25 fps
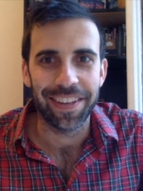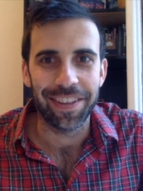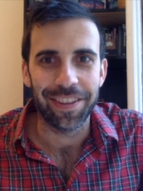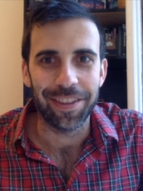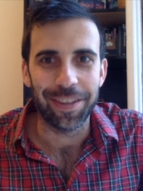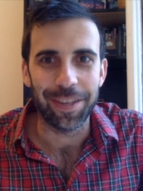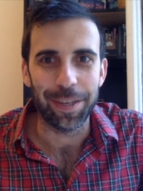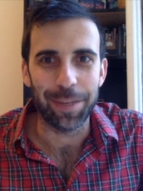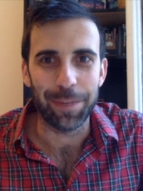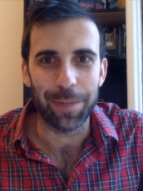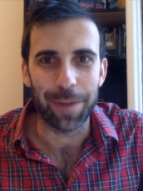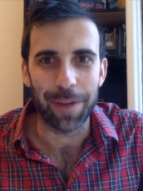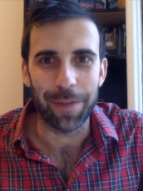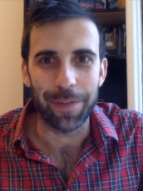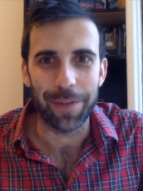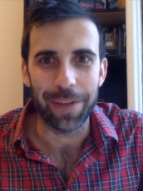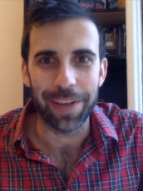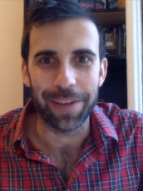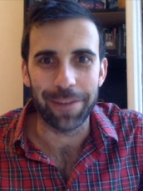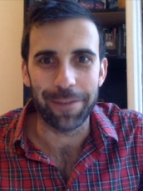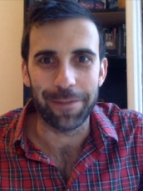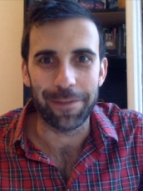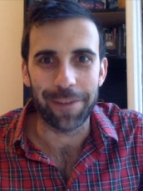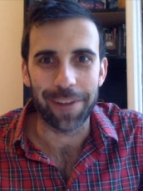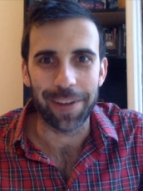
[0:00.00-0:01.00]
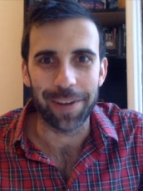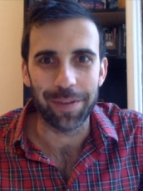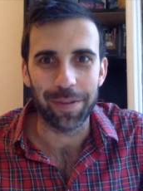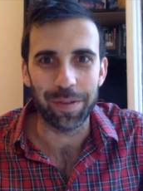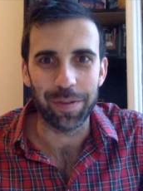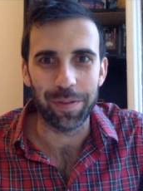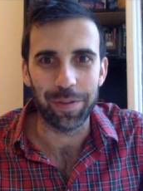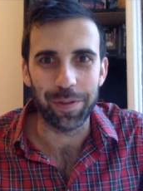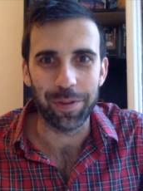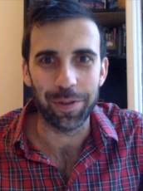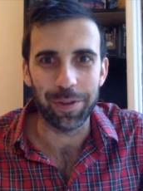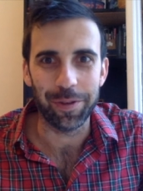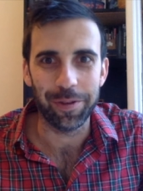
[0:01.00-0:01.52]
This might be a fun
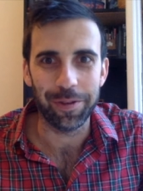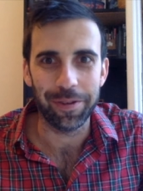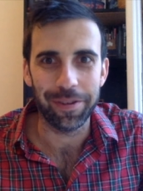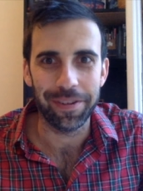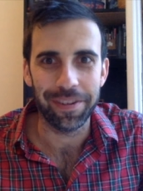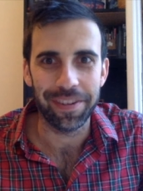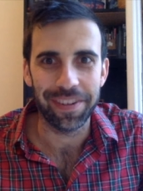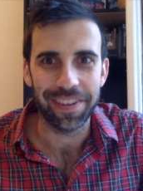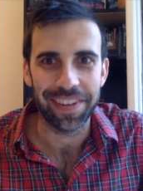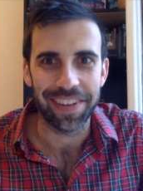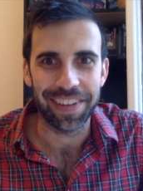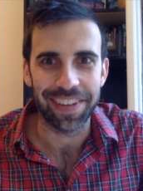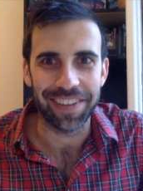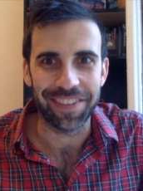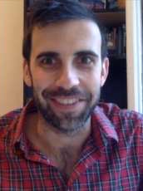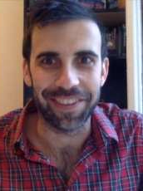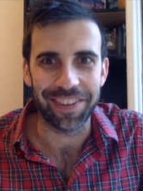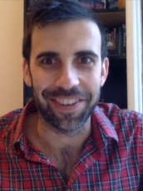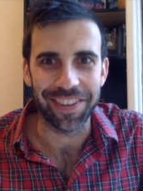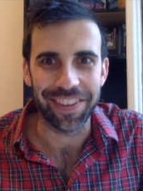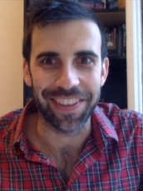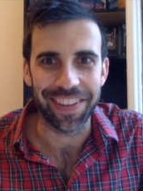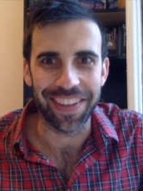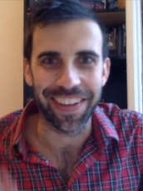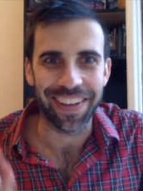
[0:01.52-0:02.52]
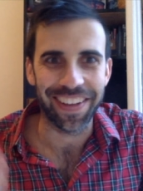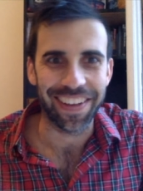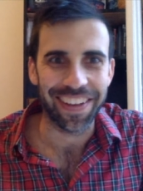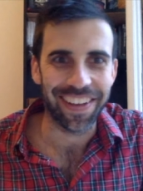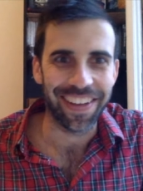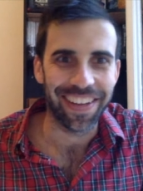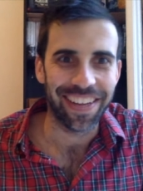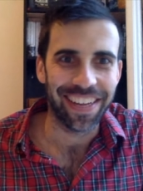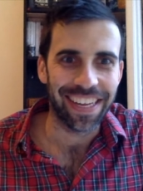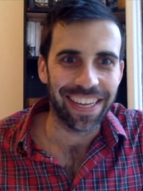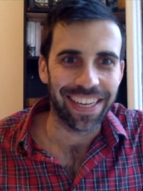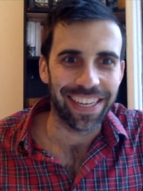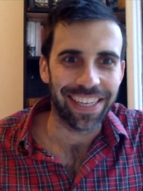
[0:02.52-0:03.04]
review. I've got the
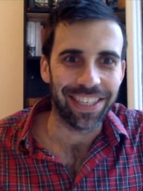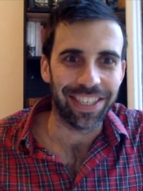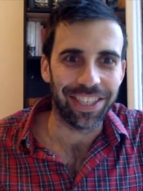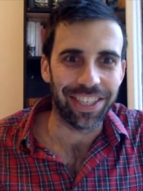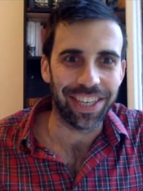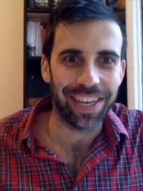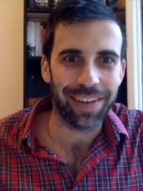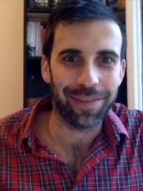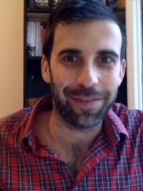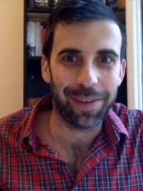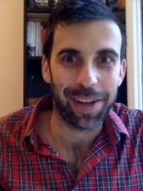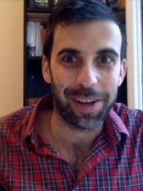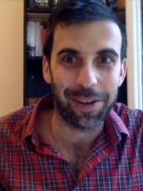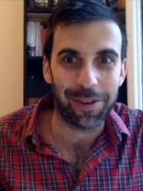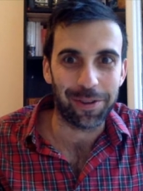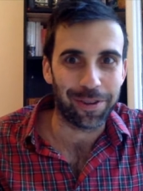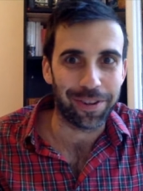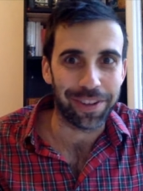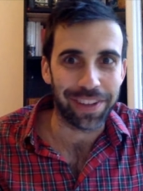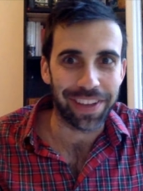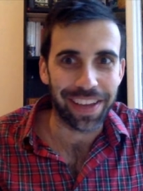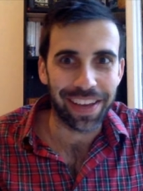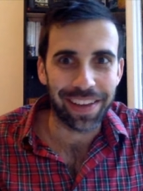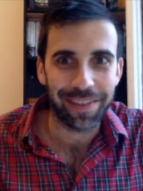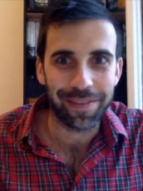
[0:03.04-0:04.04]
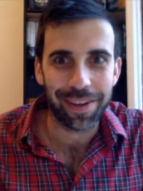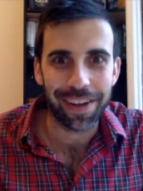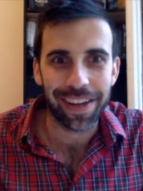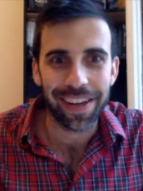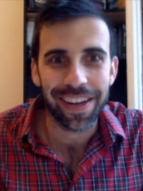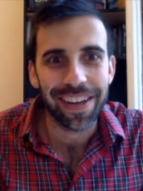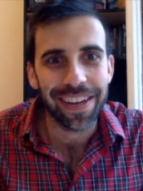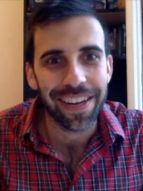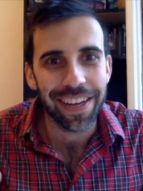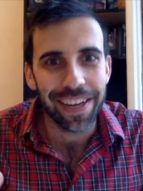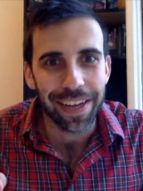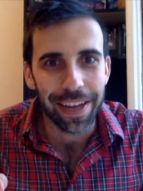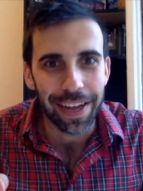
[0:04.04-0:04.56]
Jever or
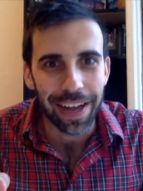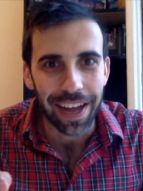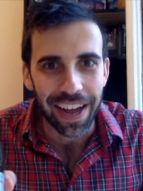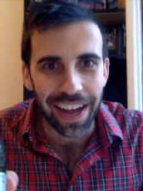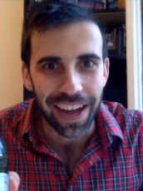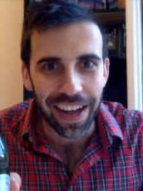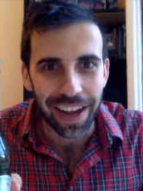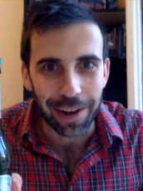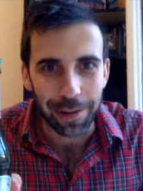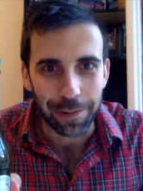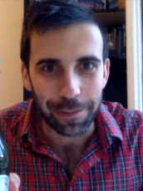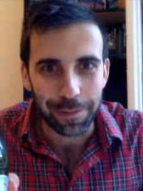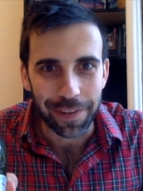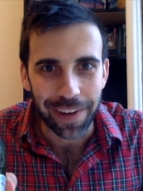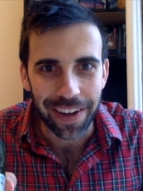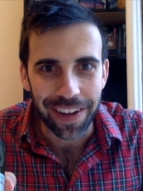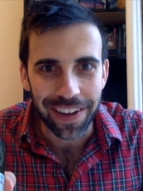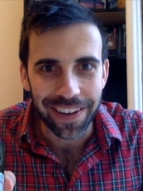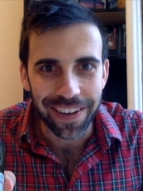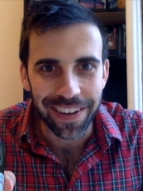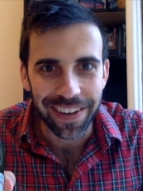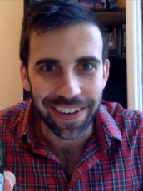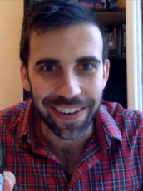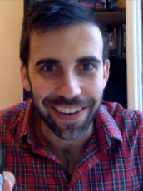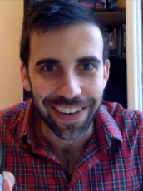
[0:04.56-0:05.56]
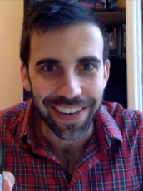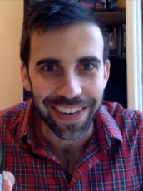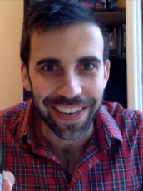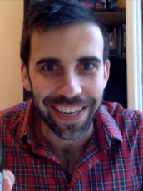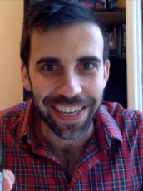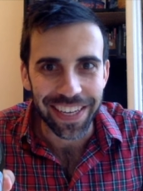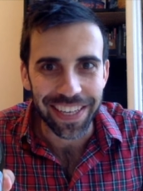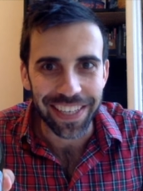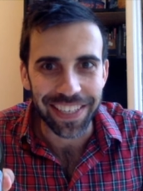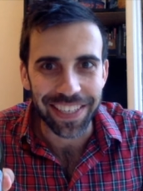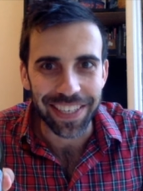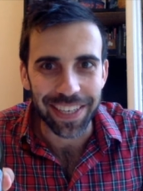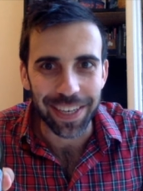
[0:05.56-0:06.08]
Jever uh, Fun.
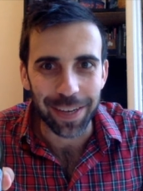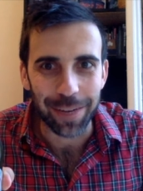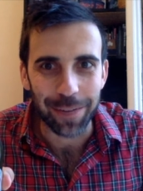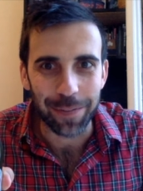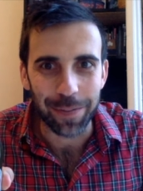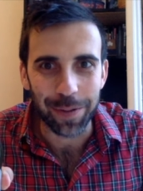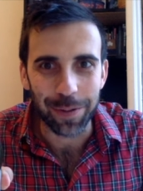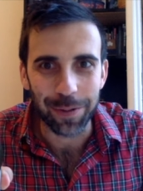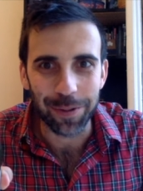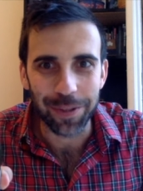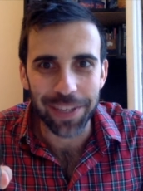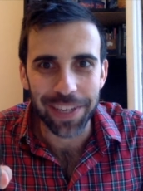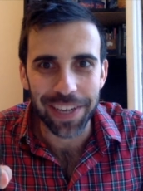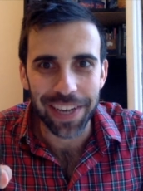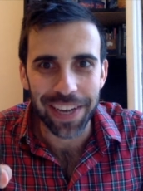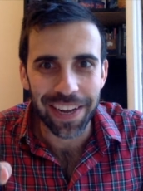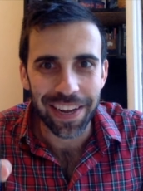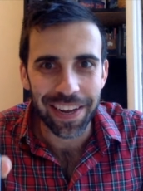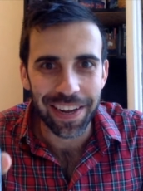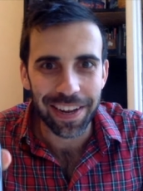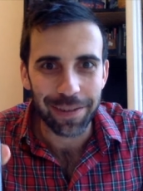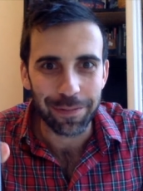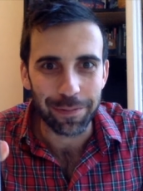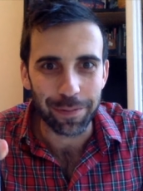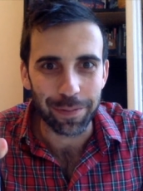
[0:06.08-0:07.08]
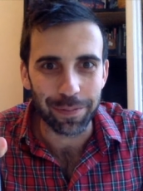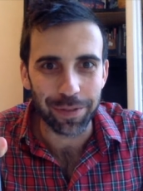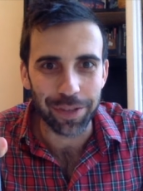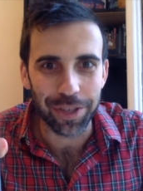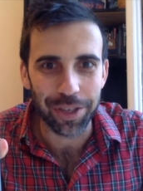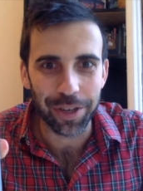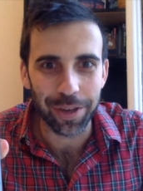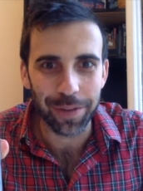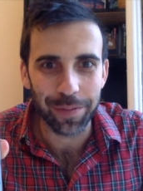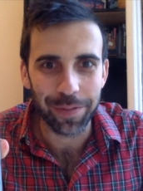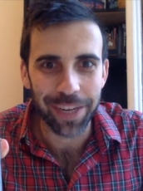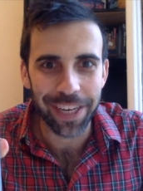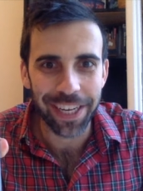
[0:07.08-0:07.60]
It's a Pilsner from
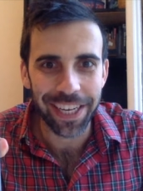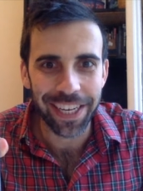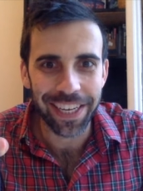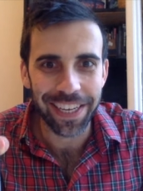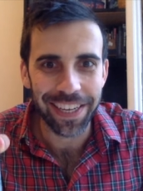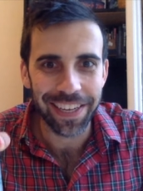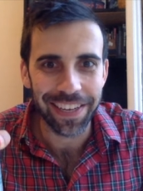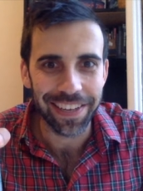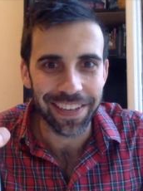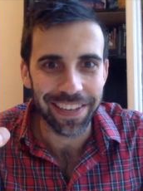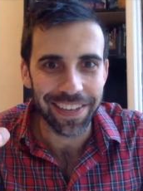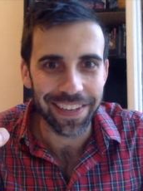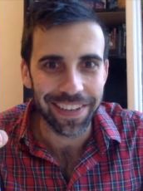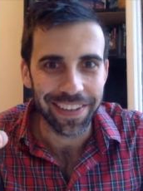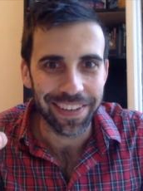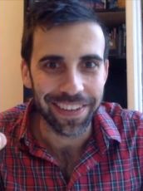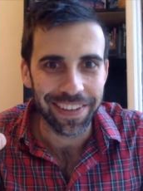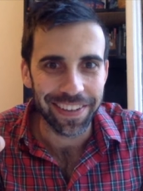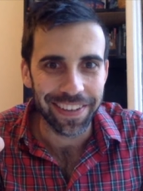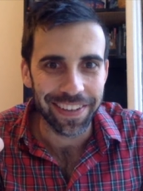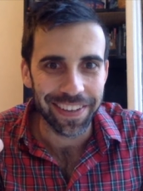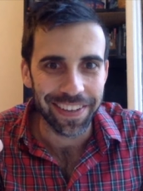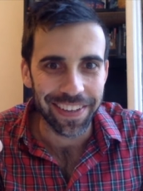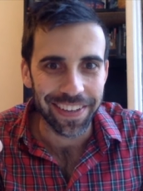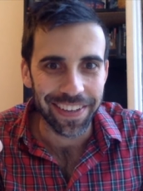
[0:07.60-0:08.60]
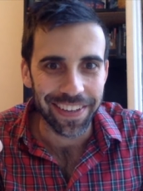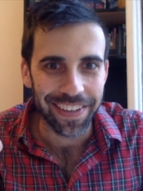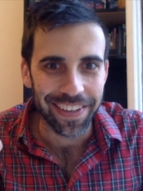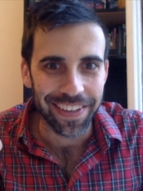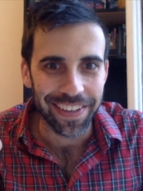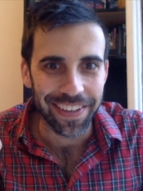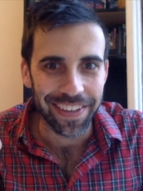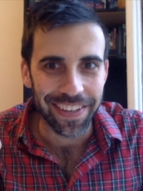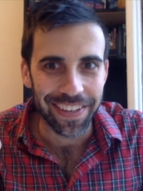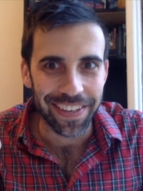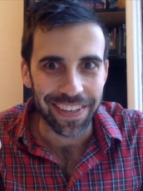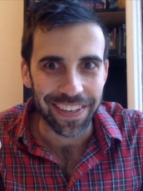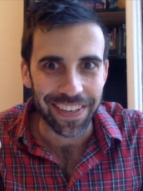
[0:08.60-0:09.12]
Germany.
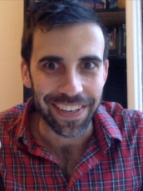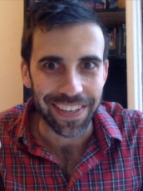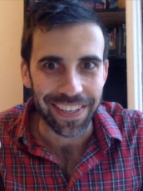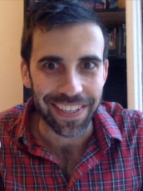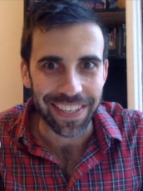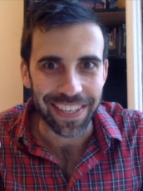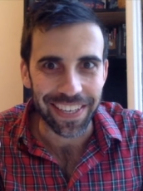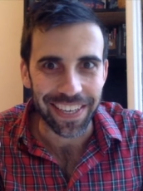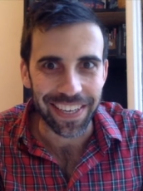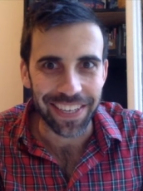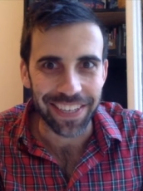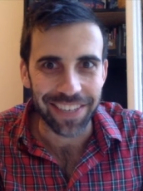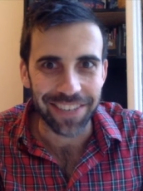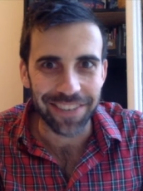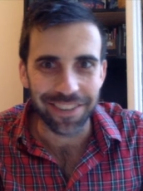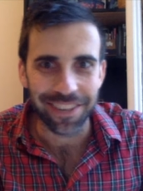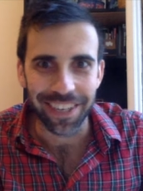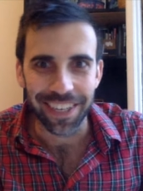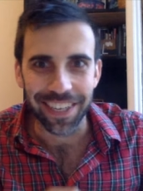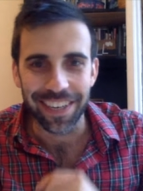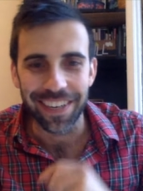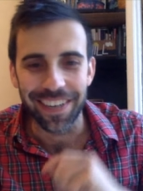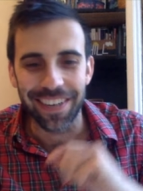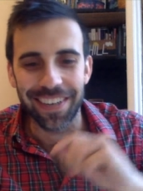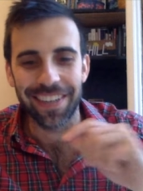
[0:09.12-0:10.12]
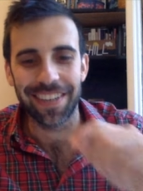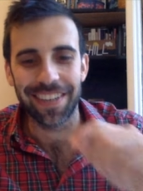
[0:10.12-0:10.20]
Let's get into it.